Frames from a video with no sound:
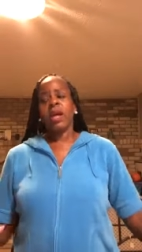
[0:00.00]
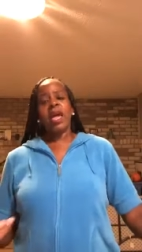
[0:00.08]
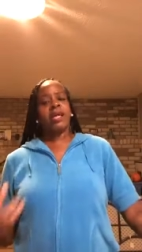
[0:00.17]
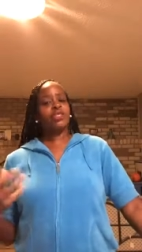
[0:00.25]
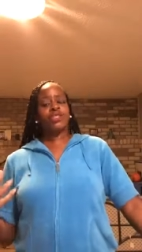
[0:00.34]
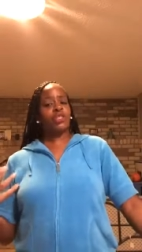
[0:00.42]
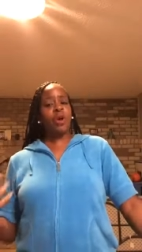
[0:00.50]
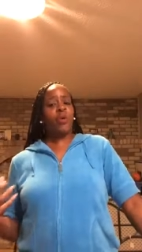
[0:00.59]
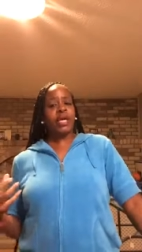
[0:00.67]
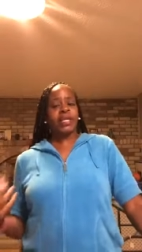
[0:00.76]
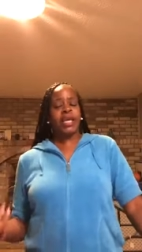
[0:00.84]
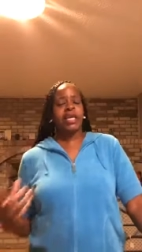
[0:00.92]
And so,
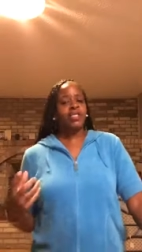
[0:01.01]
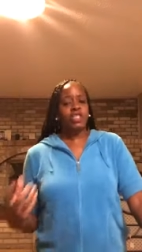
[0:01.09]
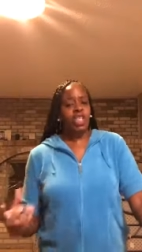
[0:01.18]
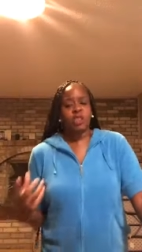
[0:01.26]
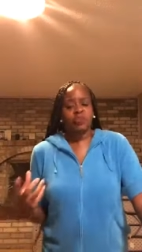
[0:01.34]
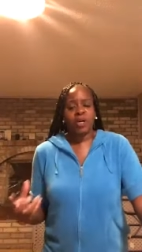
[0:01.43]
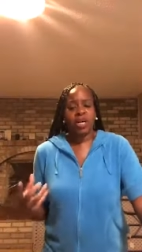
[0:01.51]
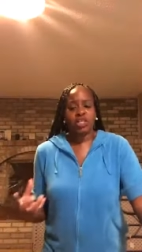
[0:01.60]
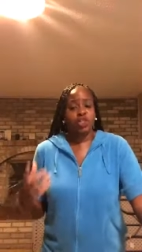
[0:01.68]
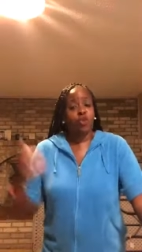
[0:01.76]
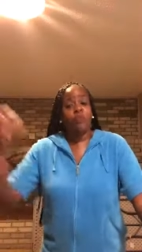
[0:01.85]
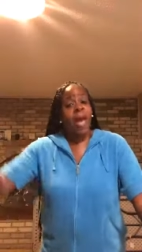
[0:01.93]
again, just
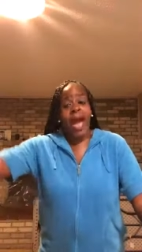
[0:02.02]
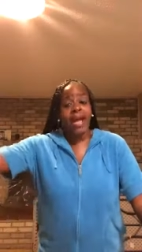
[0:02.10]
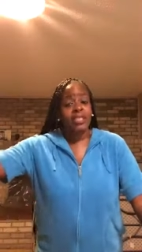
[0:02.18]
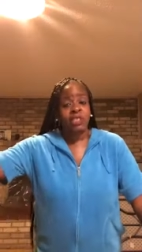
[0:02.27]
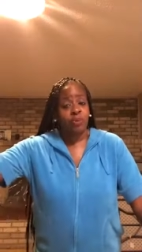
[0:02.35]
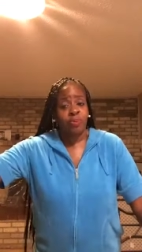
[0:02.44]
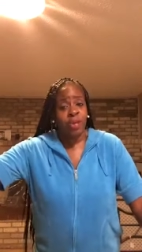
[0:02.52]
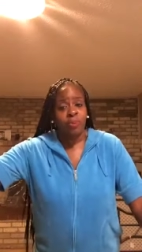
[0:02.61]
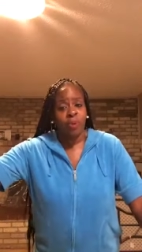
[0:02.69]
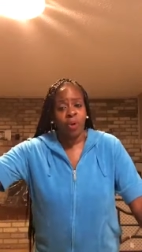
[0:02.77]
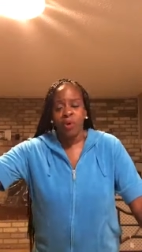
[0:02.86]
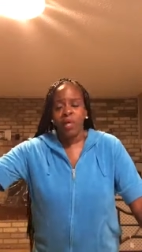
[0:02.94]
because you pastor
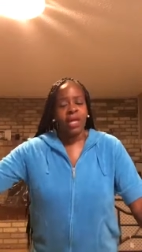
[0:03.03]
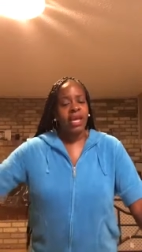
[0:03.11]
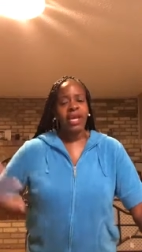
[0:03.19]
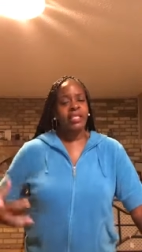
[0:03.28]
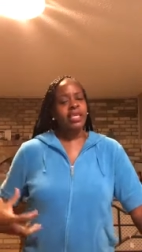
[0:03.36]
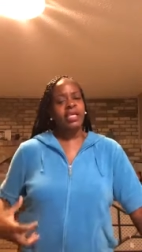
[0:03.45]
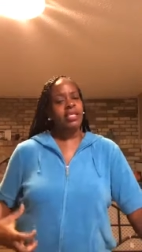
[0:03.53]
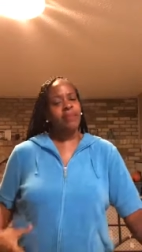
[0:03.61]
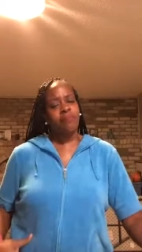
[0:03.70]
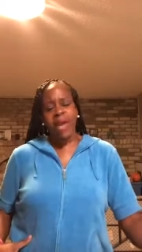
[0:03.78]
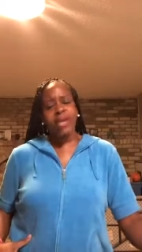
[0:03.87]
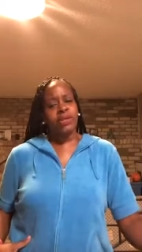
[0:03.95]
people, it
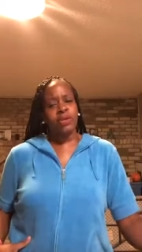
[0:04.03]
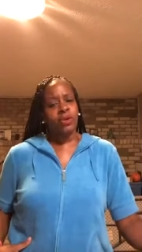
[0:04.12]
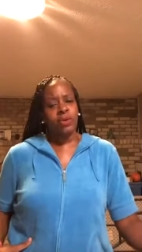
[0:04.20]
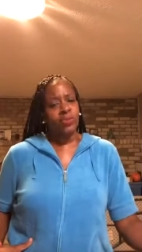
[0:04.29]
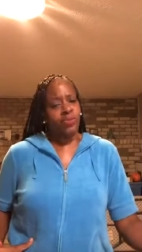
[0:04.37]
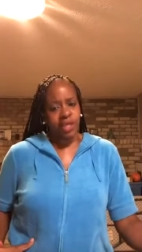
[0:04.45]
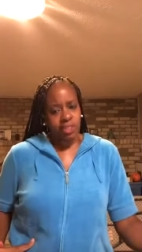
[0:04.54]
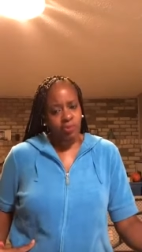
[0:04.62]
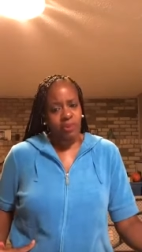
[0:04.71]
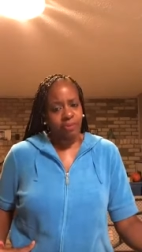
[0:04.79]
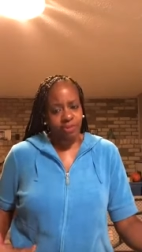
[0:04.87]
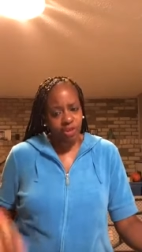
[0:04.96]
doesn't make you their
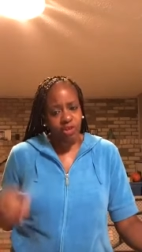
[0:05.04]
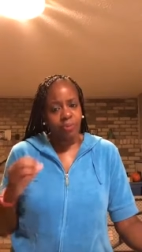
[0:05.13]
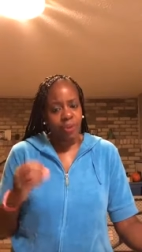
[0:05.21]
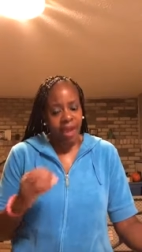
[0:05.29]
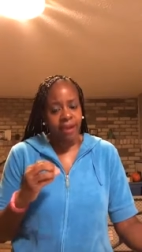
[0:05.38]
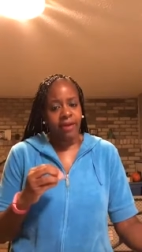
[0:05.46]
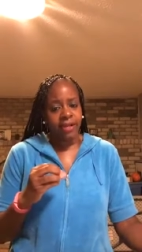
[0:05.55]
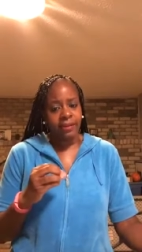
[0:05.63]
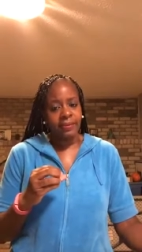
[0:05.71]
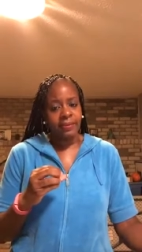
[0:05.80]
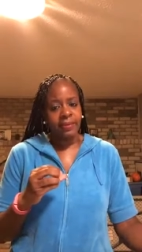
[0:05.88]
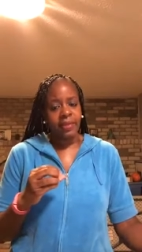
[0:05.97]
spiritual parent.
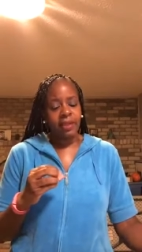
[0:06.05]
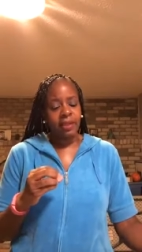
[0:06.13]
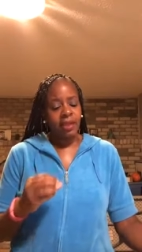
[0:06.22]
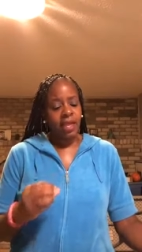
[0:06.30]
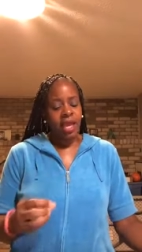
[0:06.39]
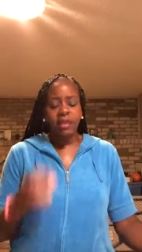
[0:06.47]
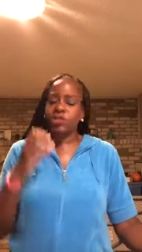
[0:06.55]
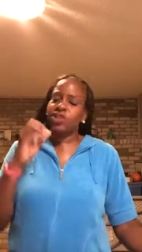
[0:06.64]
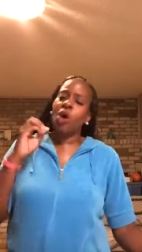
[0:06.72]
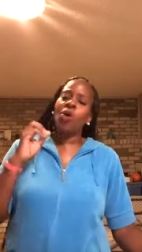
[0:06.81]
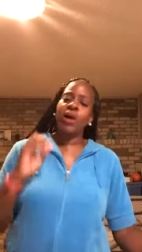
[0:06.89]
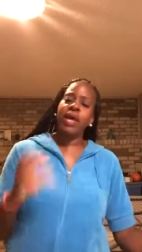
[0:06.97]
And
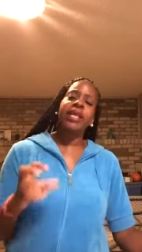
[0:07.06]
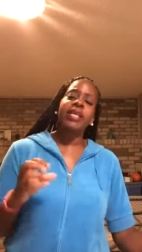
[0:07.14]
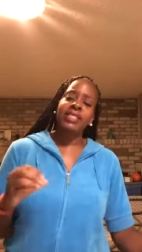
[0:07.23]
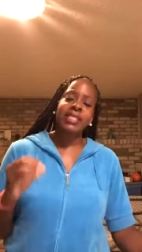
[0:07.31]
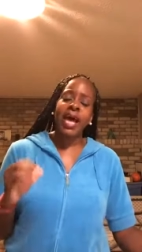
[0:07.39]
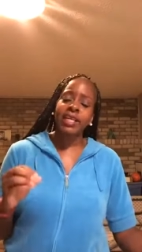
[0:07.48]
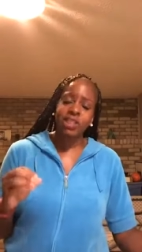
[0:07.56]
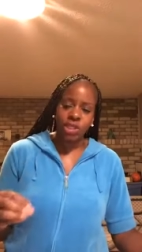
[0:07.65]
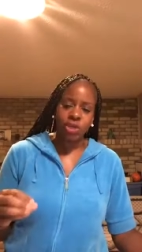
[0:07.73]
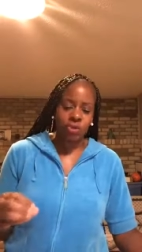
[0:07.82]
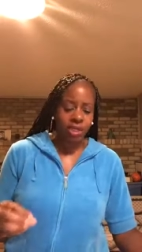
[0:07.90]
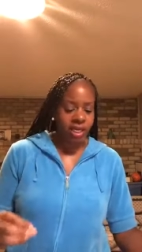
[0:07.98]
so, it is not a
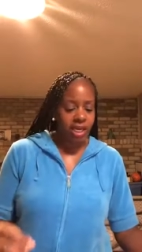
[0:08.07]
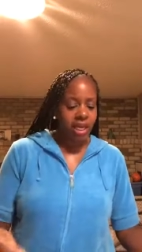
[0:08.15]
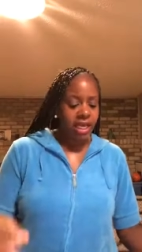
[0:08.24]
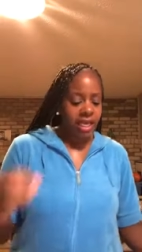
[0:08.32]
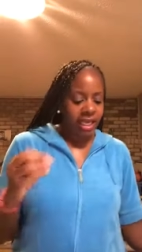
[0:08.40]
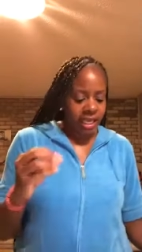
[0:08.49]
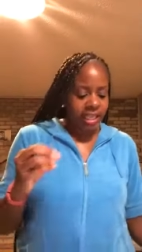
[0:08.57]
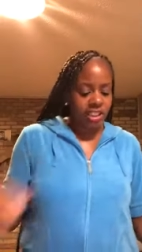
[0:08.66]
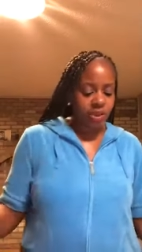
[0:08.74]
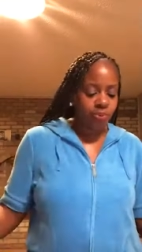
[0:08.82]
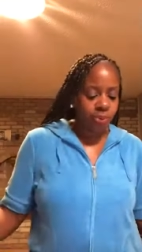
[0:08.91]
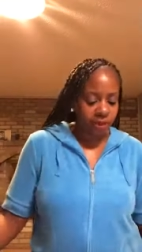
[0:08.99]
duty, it
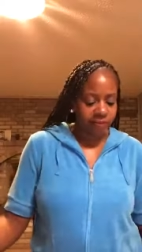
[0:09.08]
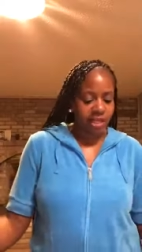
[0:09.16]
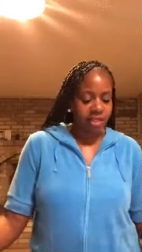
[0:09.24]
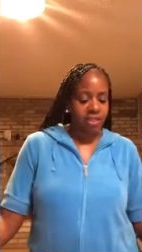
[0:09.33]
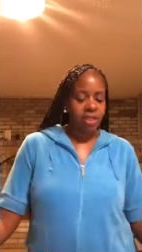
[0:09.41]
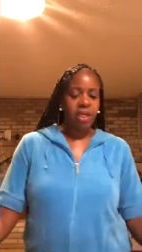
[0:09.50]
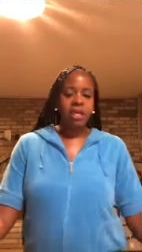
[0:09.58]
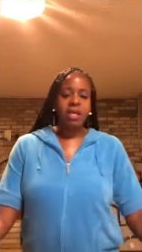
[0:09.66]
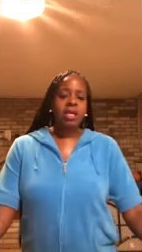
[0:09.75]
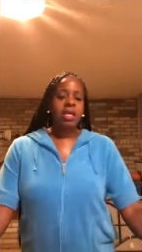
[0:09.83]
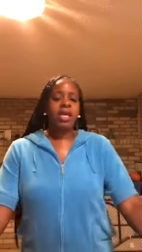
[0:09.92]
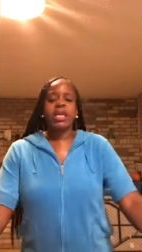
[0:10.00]
is a privilege.
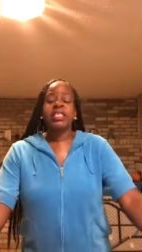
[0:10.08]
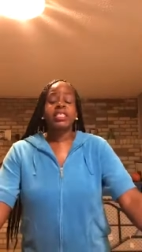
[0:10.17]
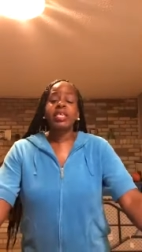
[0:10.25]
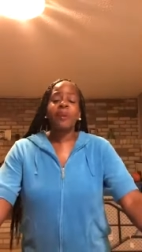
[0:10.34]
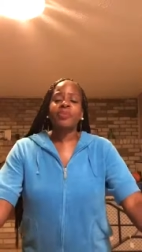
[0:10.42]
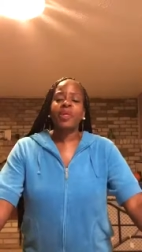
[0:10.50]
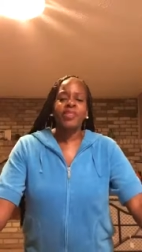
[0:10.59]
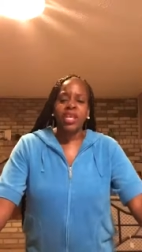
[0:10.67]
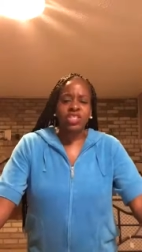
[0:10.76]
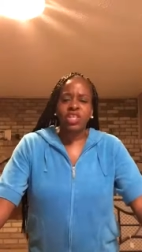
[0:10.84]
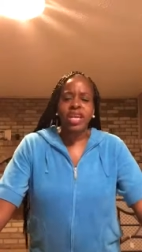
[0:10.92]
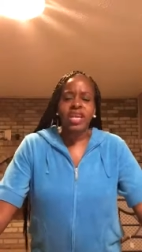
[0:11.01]
It is something
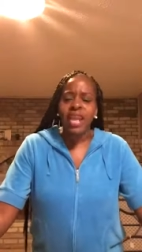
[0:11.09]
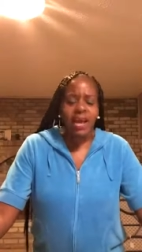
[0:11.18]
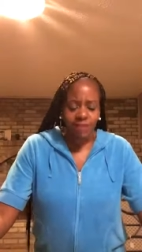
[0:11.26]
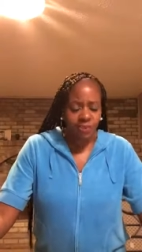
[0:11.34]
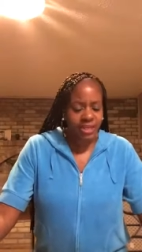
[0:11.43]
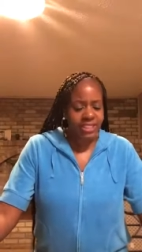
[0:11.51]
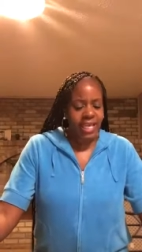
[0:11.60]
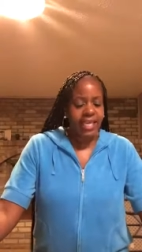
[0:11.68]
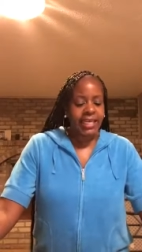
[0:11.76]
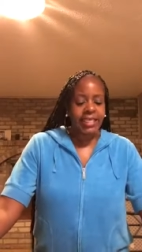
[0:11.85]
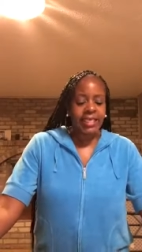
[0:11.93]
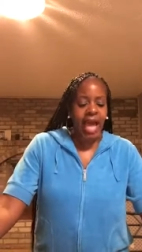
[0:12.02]
that should never be
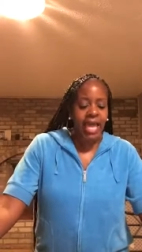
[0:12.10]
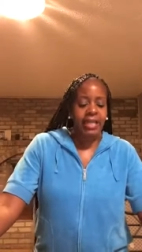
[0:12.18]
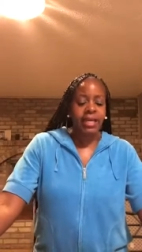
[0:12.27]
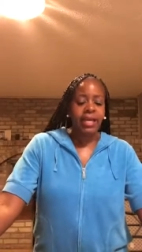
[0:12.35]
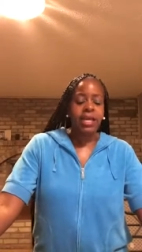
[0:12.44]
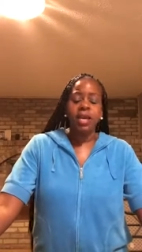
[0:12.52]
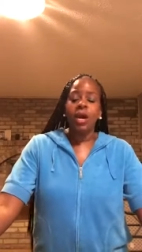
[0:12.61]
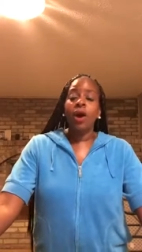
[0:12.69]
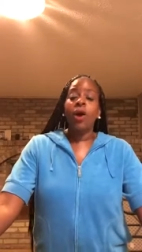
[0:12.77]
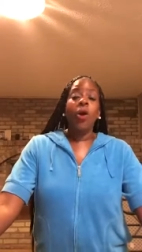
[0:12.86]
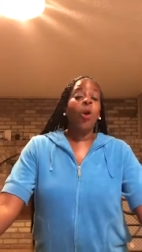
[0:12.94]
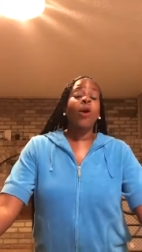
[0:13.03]
taken lightly
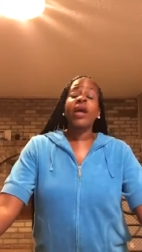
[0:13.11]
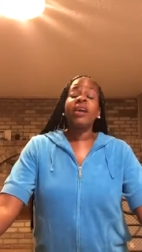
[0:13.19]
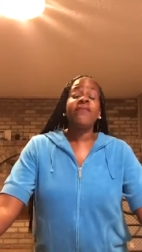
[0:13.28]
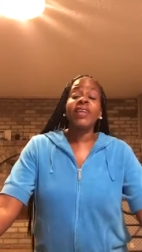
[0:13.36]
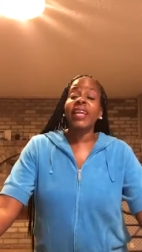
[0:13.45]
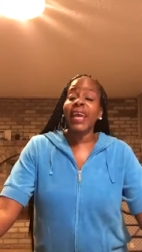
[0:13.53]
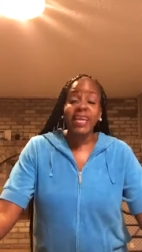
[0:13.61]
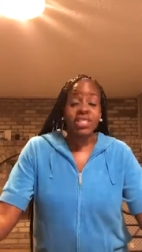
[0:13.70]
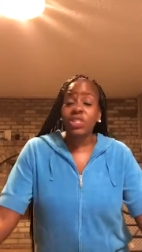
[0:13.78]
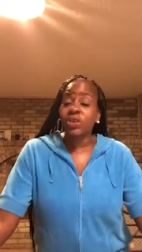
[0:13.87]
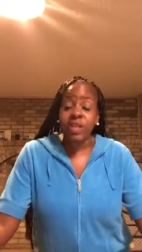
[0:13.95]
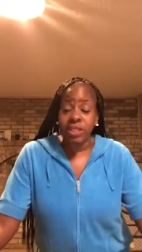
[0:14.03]
or even entered